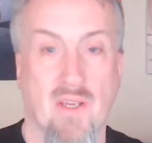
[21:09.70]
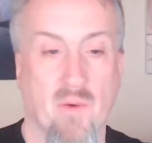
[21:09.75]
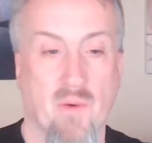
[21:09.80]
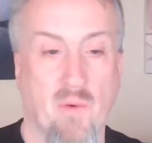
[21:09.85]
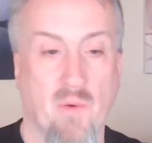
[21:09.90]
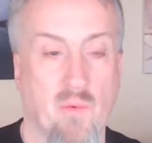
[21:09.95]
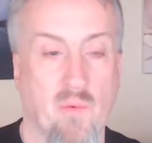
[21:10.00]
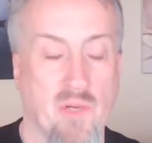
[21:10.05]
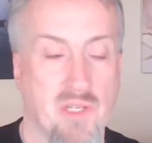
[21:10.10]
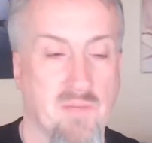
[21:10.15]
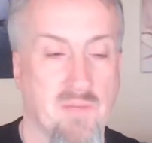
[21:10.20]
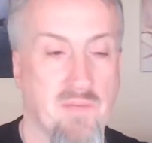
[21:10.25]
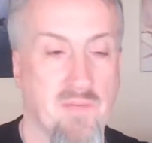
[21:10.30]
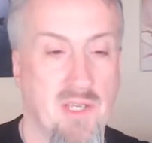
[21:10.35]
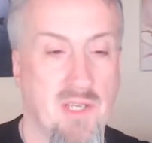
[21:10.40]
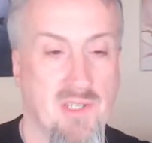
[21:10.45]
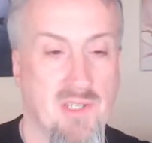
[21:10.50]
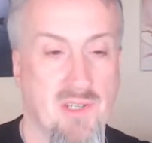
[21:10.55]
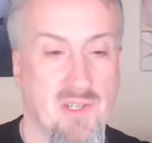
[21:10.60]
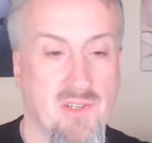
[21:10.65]
which
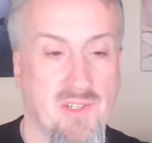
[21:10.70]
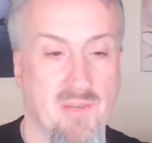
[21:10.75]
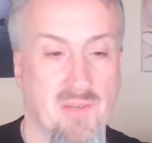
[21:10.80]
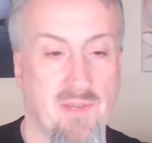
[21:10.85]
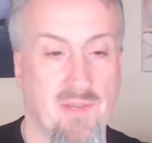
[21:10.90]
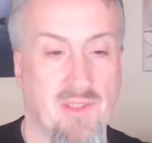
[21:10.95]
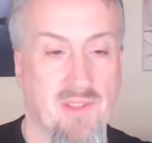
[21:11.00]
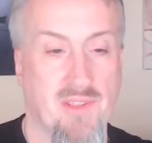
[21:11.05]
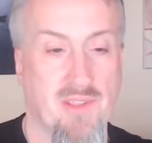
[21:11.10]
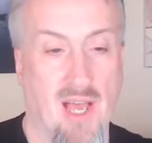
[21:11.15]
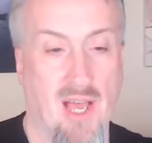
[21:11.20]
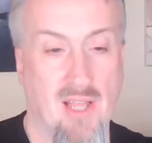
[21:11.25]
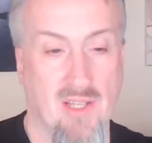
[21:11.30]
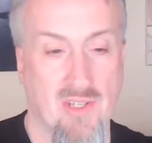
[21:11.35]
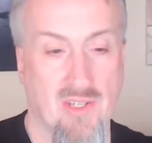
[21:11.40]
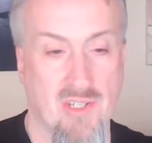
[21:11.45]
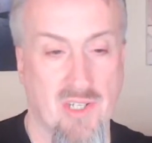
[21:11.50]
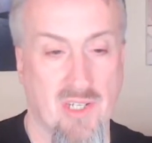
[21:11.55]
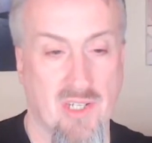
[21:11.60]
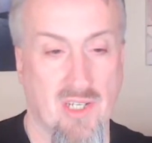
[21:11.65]
means there's a
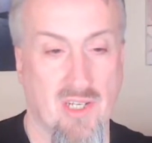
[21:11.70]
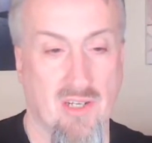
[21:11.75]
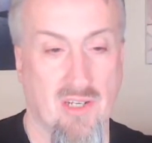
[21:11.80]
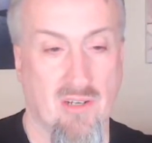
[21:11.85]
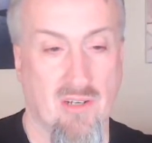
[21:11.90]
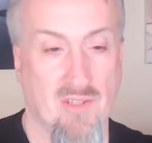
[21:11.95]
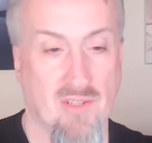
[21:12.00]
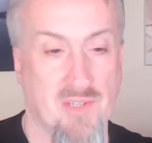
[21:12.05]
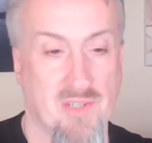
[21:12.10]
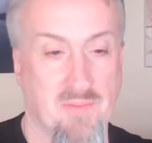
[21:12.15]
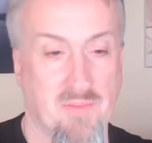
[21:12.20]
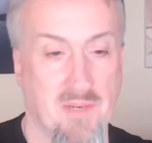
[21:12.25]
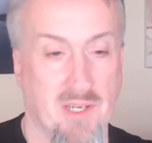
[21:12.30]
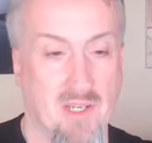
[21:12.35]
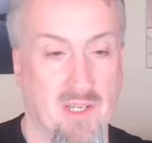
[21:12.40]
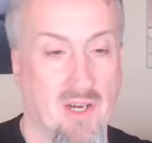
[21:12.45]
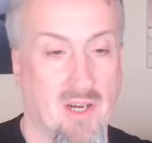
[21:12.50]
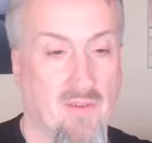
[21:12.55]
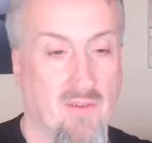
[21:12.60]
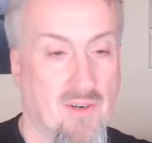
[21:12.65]
mythology here that's
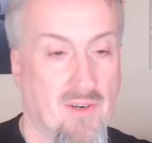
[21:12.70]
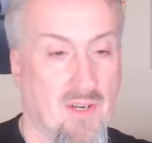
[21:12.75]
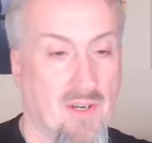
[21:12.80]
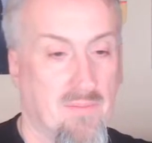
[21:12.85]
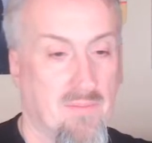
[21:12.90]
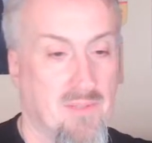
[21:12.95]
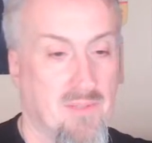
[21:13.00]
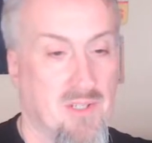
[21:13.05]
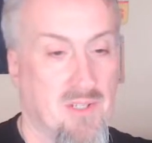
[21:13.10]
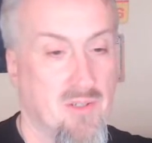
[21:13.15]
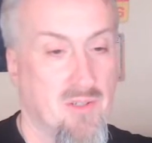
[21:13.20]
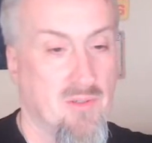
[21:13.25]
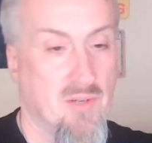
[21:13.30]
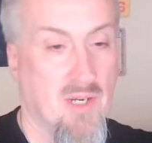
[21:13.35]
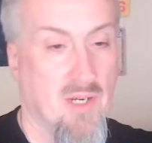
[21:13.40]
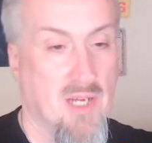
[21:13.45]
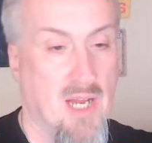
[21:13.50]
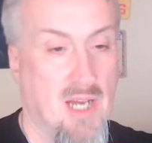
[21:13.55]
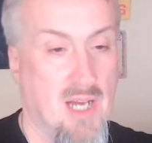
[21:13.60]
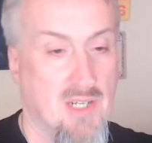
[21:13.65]
being covered up too,
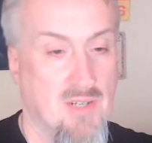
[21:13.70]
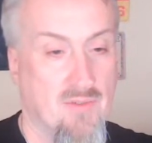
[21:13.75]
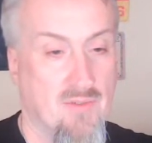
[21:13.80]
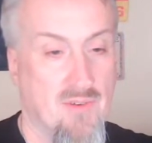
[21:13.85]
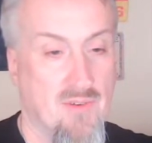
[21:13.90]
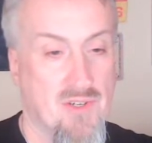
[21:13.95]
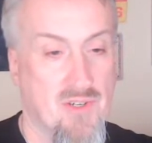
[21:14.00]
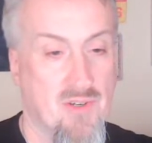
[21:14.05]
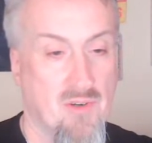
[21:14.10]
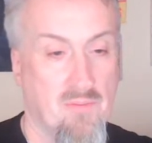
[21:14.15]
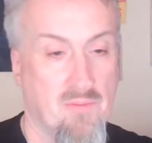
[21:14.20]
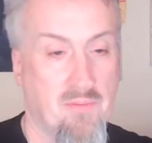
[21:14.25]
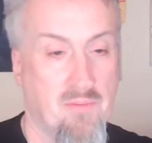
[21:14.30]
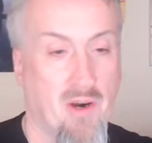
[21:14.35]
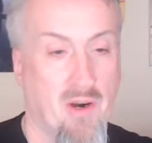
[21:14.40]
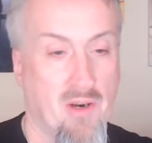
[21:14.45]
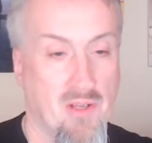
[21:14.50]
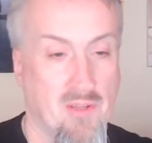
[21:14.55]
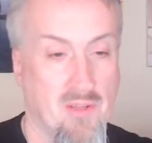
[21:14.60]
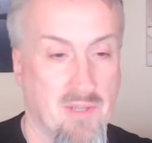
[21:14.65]
a controversial
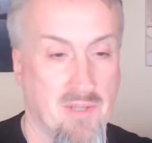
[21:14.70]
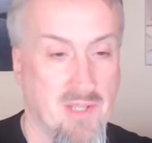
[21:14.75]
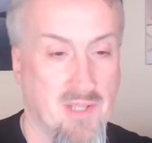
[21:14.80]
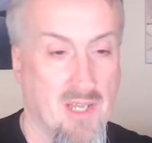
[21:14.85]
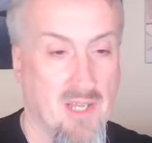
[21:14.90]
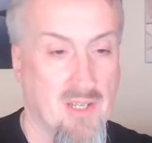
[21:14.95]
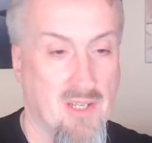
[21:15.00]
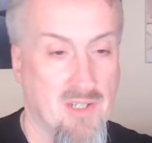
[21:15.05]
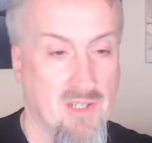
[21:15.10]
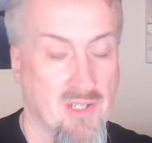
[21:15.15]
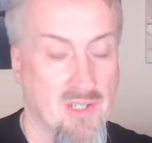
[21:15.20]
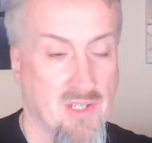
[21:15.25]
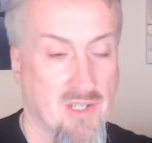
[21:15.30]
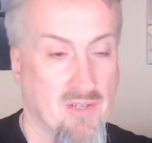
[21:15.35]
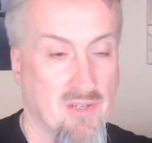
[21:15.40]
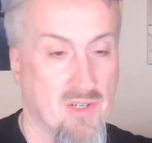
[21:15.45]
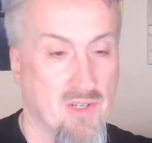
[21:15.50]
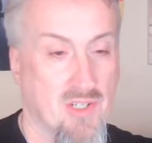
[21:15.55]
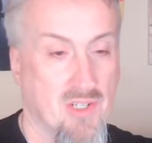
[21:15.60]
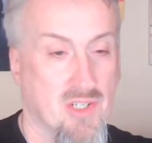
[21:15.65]
part of the mythology
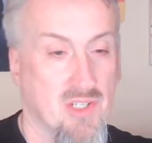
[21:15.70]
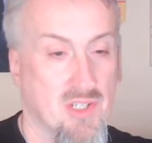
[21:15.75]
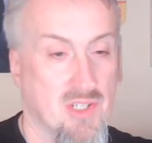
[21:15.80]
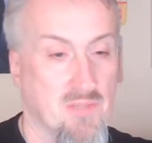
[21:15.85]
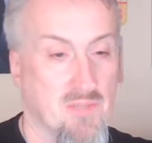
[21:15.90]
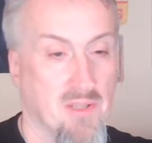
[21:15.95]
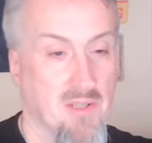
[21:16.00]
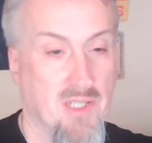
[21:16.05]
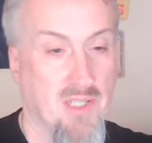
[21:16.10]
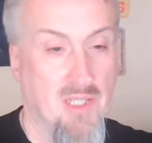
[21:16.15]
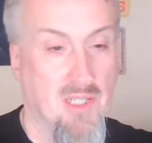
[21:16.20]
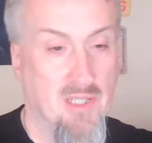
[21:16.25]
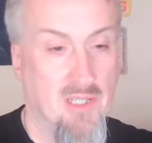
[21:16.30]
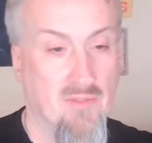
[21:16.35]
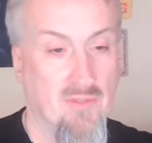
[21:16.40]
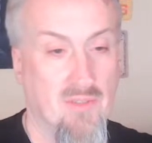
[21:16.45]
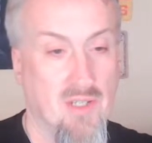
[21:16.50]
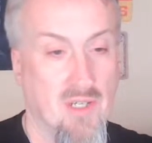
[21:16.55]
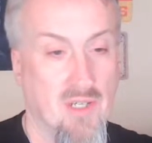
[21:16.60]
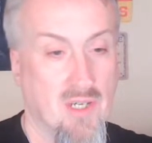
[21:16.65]
that Christians
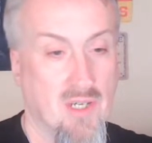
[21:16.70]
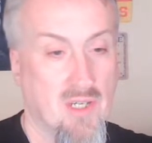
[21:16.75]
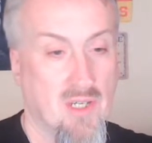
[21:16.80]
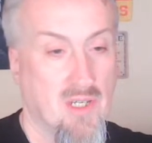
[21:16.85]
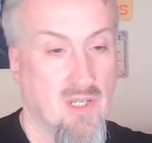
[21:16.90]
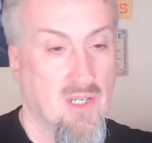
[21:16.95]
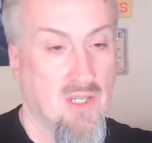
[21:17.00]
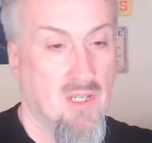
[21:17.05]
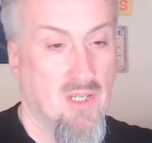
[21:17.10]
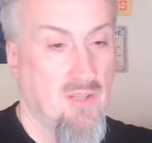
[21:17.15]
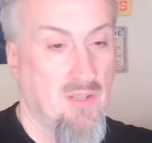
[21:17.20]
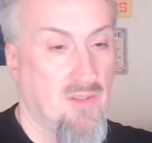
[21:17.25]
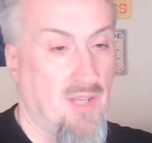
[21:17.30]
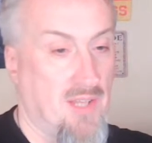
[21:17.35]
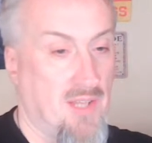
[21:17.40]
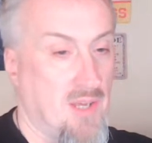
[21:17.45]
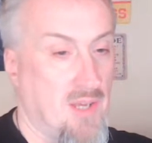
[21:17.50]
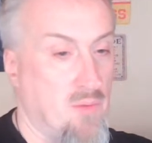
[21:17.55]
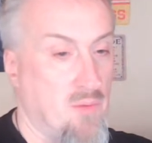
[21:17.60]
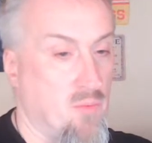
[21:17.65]
believed
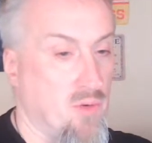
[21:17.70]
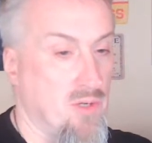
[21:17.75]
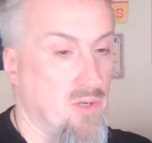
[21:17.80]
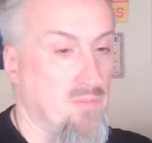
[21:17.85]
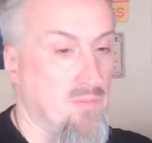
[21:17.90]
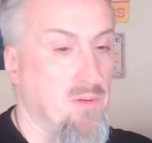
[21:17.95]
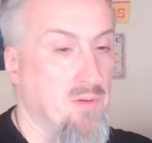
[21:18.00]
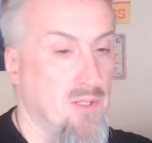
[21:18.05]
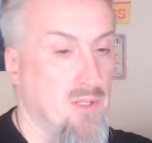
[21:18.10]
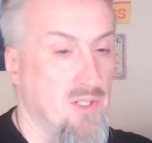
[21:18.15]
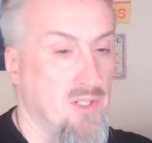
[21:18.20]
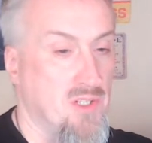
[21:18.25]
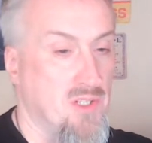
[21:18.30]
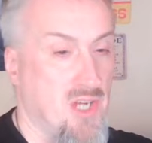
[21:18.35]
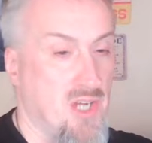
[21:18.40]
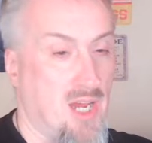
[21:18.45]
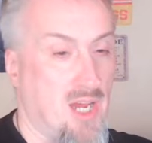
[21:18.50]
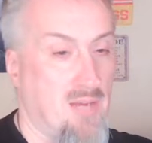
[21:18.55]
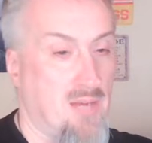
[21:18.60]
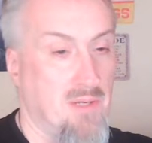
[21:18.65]
that they wouldn't put in
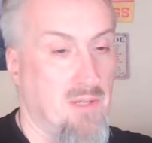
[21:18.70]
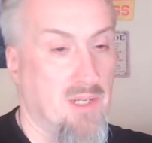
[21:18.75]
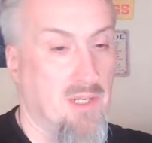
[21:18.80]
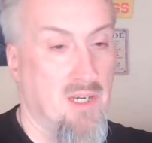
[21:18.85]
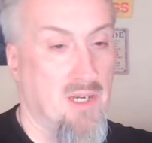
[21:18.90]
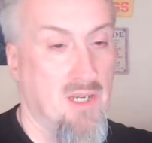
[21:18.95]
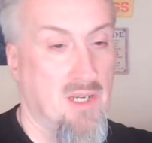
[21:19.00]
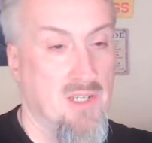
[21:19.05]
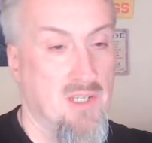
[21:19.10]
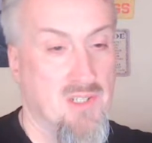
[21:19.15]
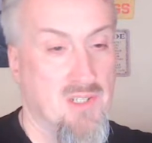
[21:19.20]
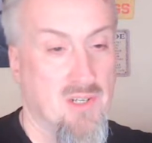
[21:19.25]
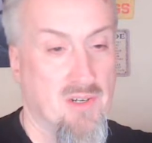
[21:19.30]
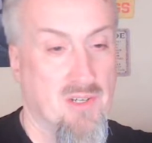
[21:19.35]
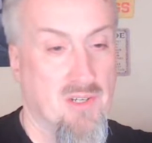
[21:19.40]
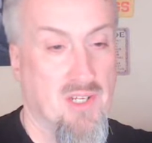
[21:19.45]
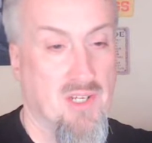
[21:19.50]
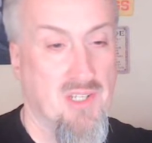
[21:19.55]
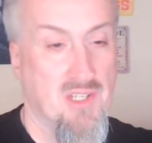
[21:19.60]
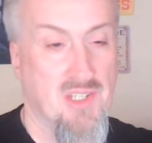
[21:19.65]
John because
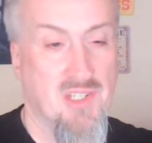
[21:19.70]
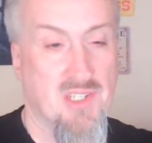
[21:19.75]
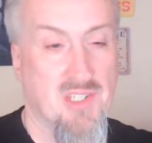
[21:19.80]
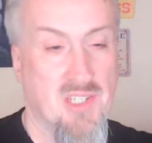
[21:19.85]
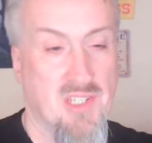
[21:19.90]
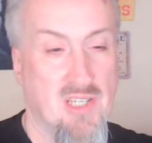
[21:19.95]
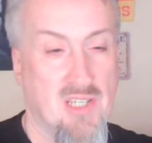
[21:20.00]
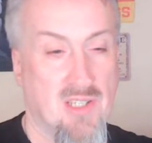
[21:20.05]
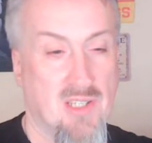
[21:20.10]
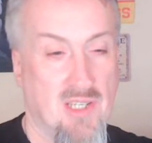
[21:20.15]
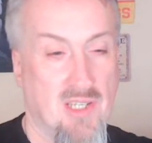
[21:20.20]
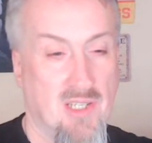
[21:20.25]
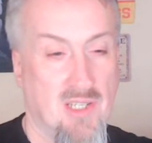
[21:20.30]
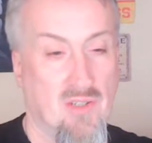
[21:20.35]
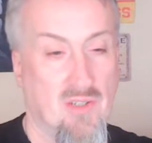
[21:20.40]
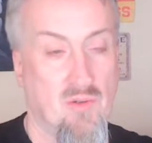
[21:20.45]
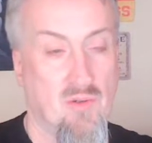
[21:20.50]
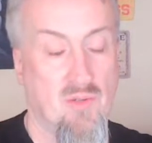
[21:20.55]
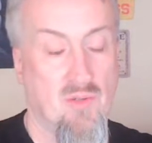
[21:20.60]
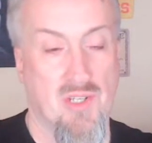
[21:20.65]
they're
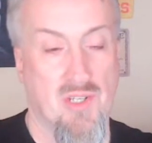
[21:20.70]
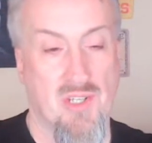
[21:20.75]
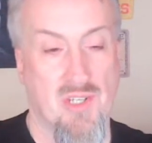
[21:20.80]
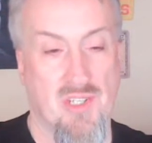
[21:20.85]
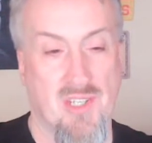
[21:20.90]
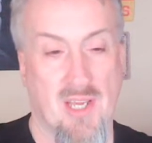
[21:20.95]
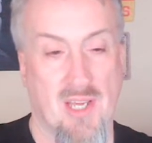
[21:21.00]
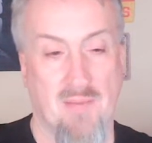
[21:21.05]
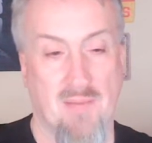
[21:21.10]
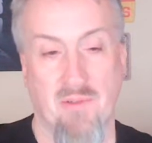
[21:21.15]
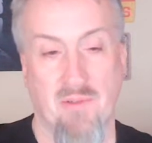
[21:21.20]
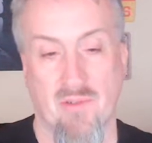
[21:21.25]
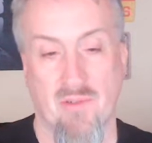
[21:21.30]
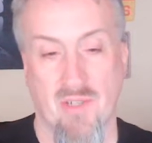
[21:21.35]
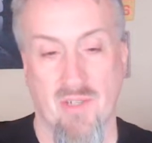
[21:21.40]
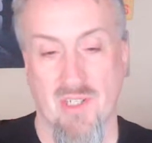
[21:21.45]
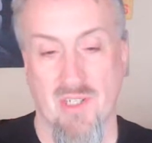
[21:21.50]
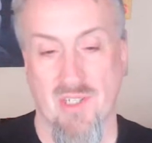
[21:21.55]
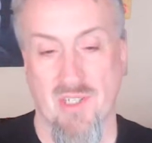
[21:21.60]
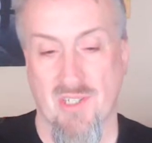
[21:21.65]
concealing who the disciple who
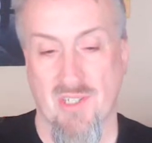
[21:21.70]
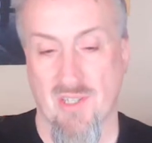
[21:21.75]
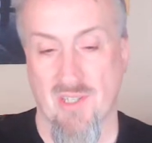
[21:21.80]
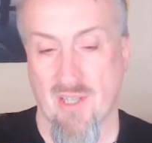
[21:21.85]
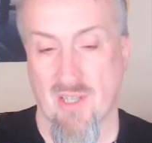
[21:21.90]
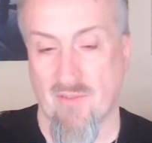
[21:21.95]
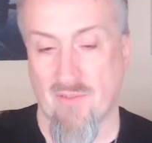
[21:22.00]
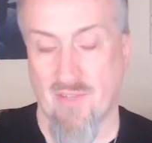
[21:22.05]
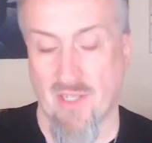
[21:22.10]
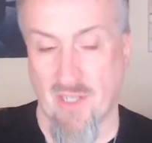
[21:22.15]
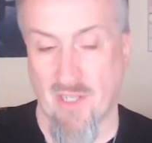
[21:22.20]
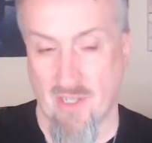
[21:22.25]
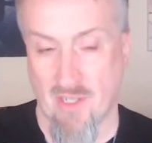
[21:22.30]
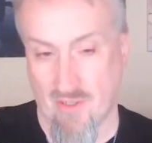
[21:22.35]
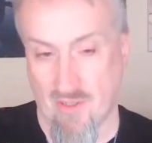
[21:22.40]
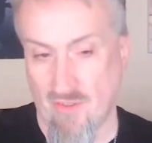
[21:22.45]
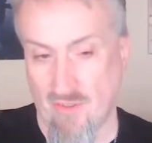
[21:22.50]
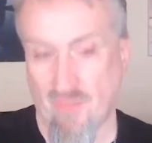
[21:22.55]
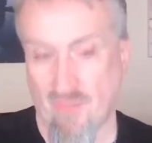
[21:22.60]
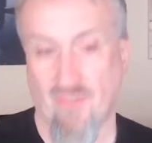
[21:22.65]
Jesus loved
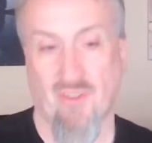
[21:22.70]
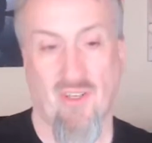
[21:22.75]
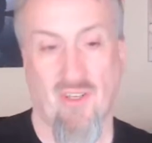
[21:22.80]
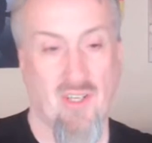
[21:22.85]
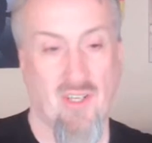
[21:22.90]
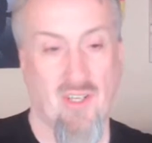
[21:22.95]
is.